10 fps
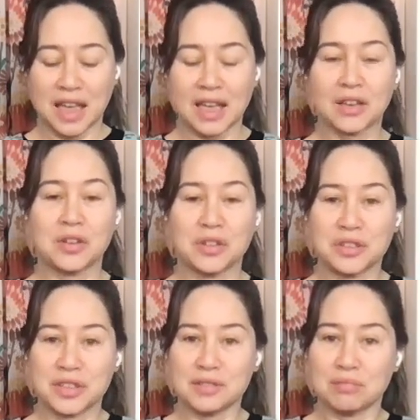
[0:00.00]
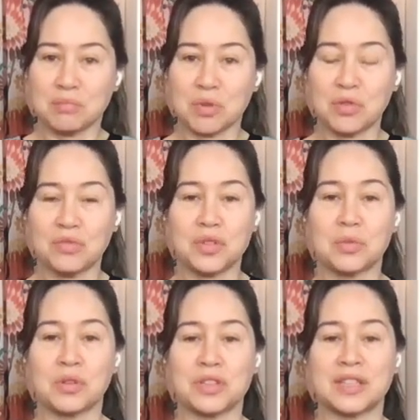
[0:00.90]
ankles move
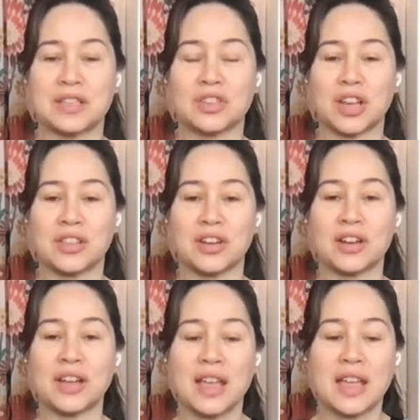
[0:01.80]
towards each other.